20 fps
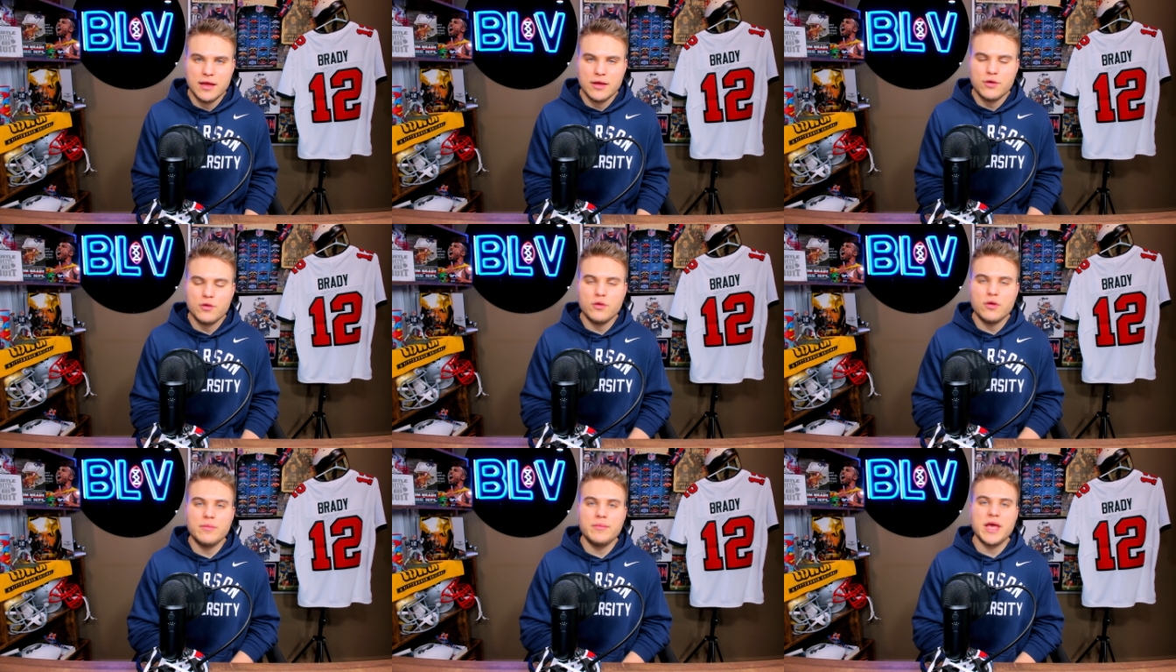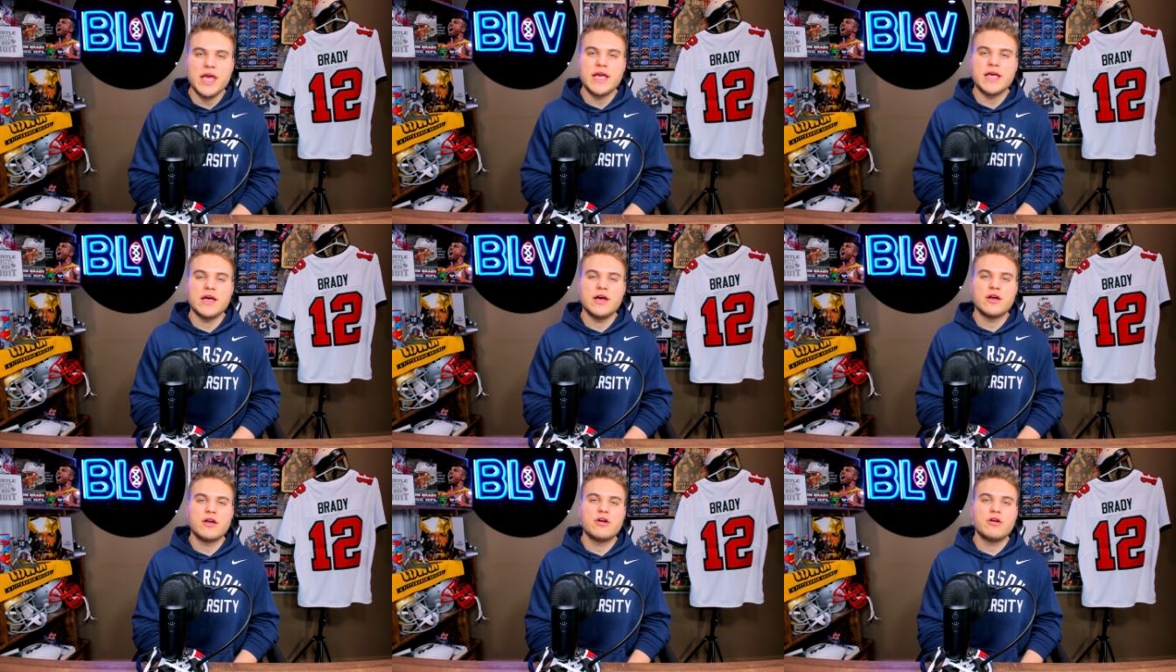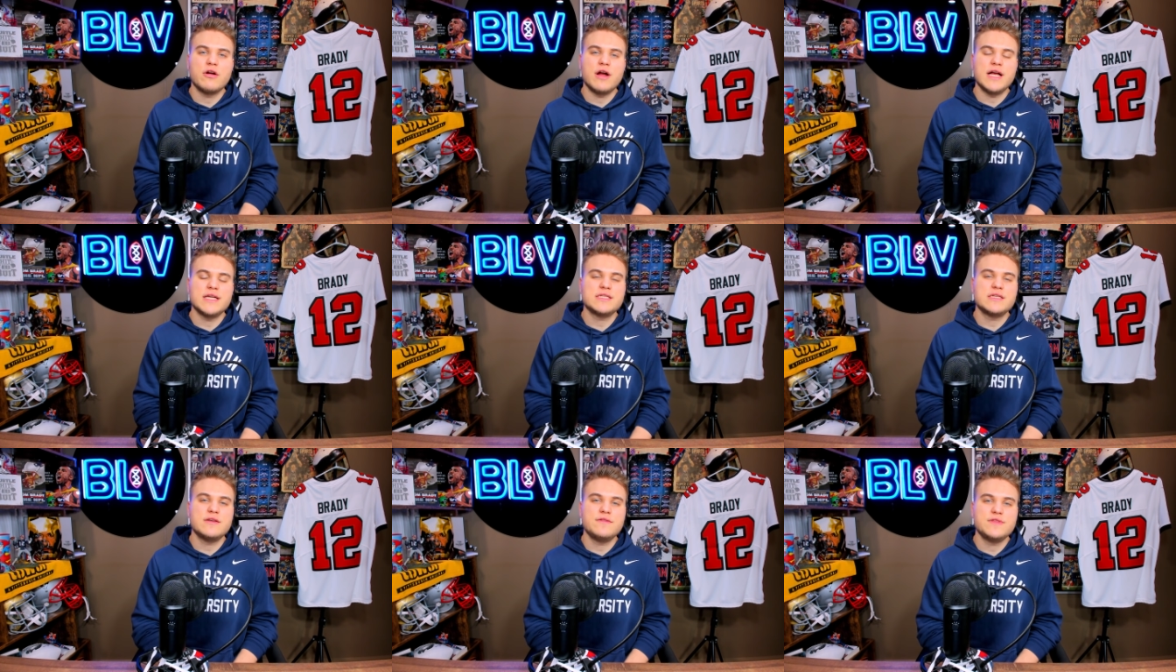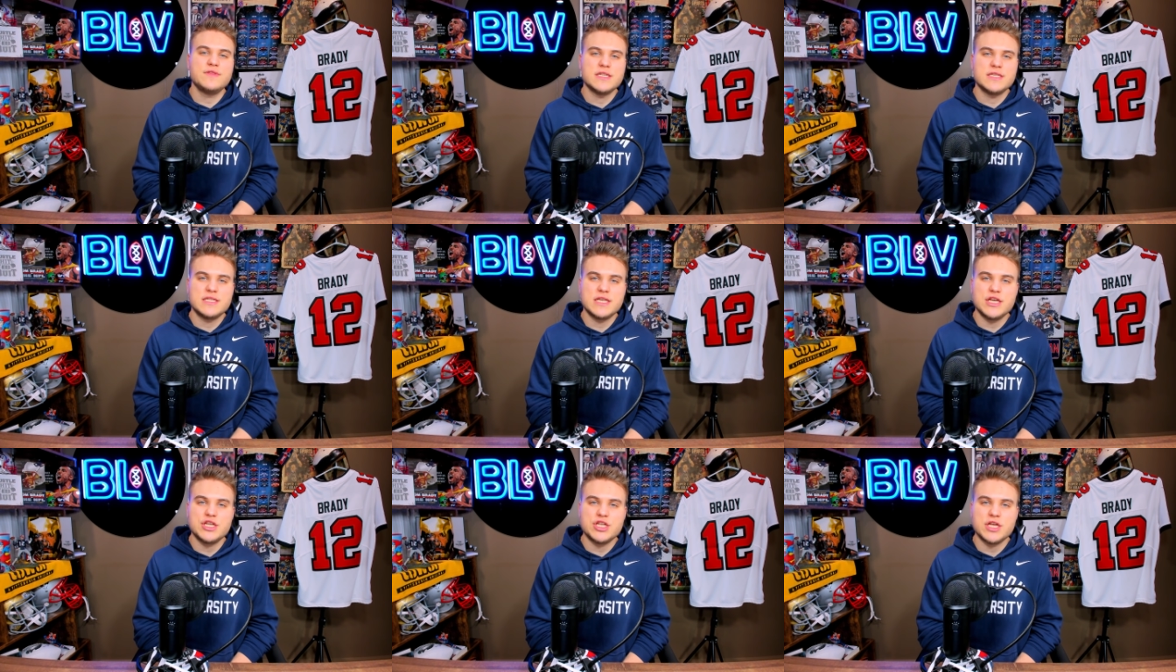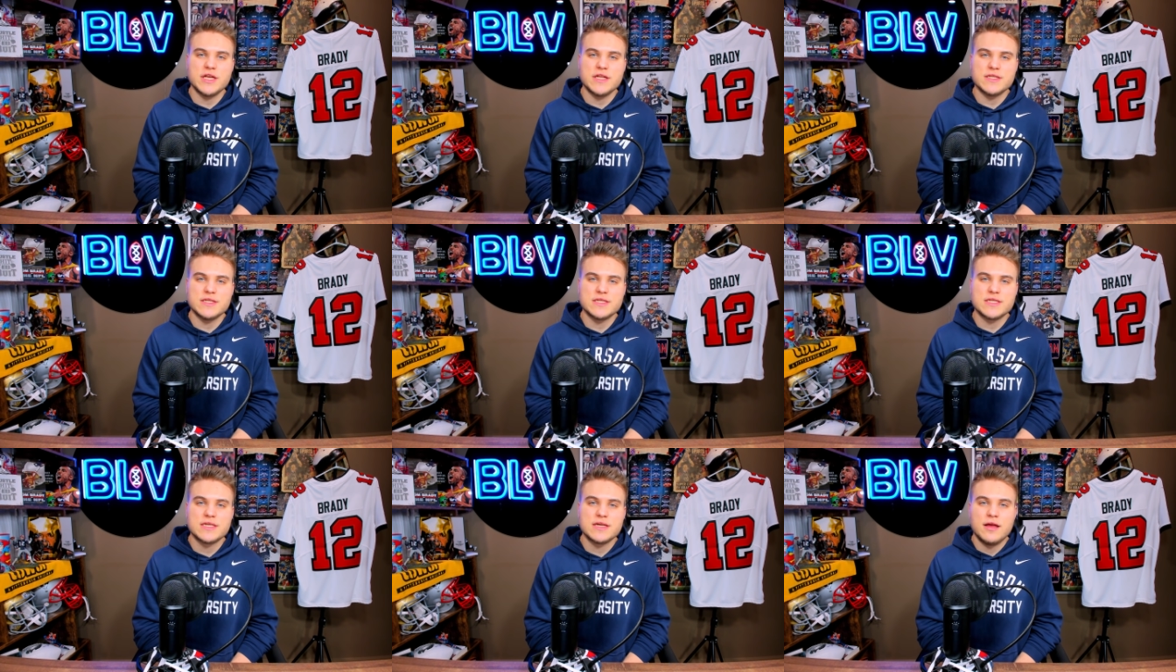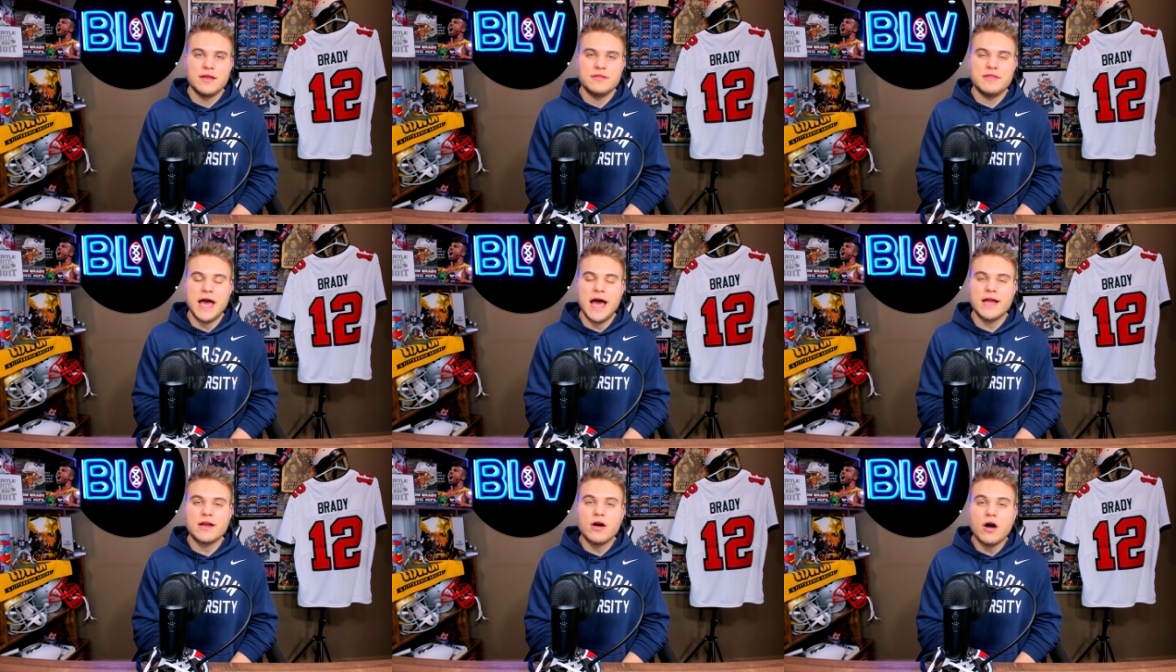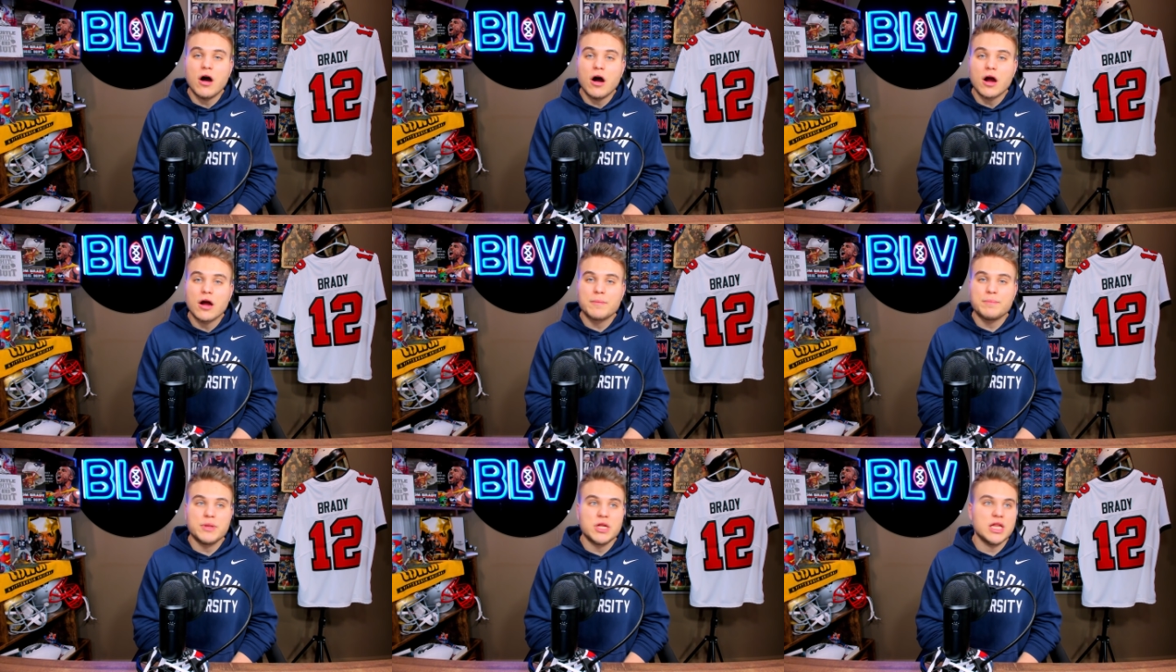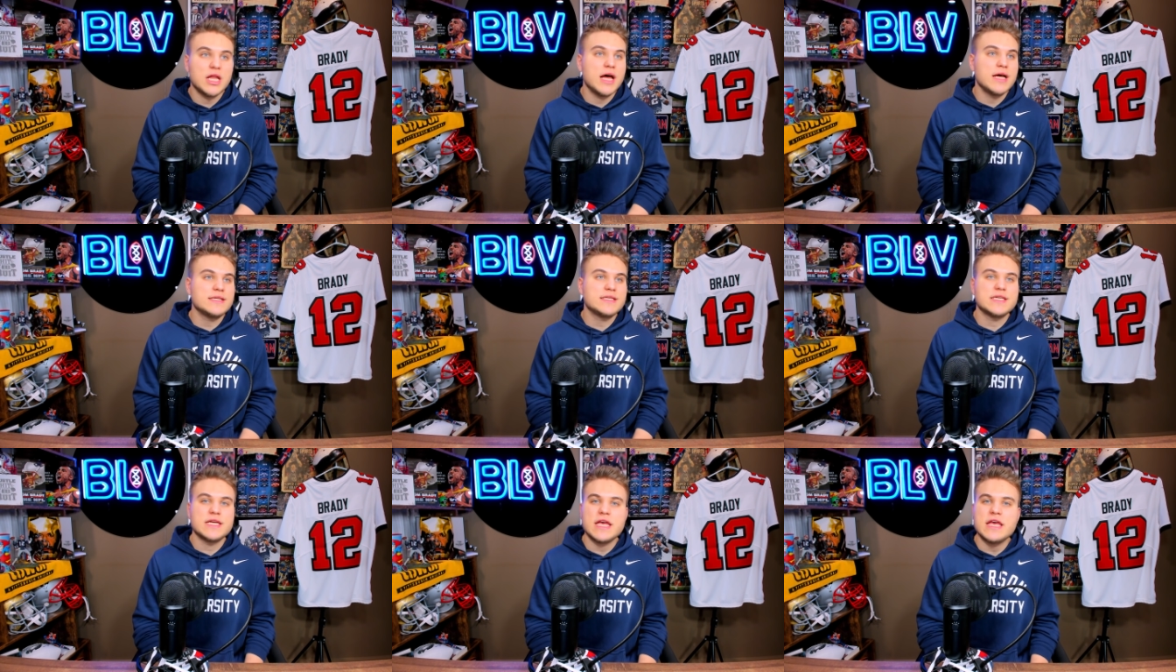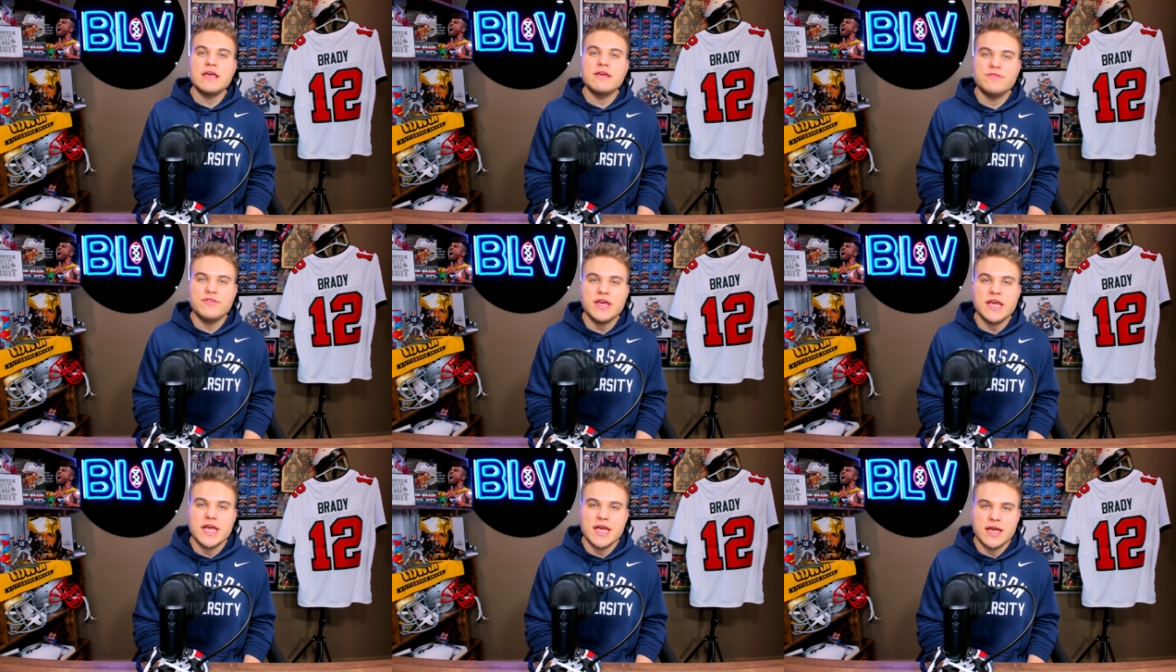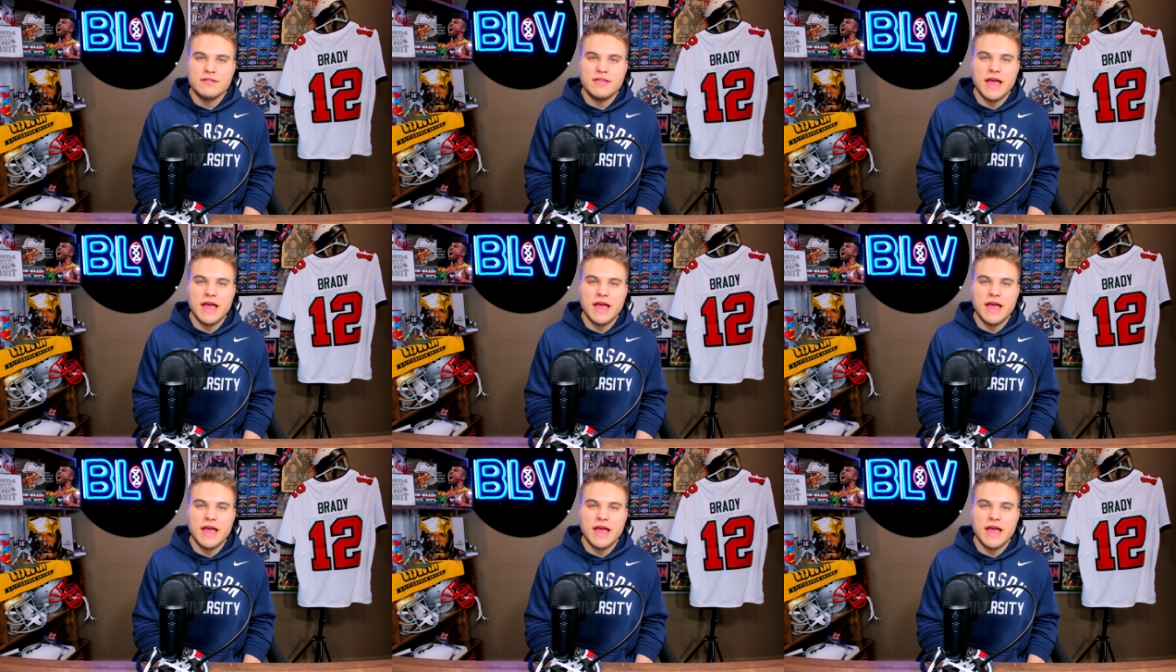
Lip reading: who will make aggressive decisions that are plus EV,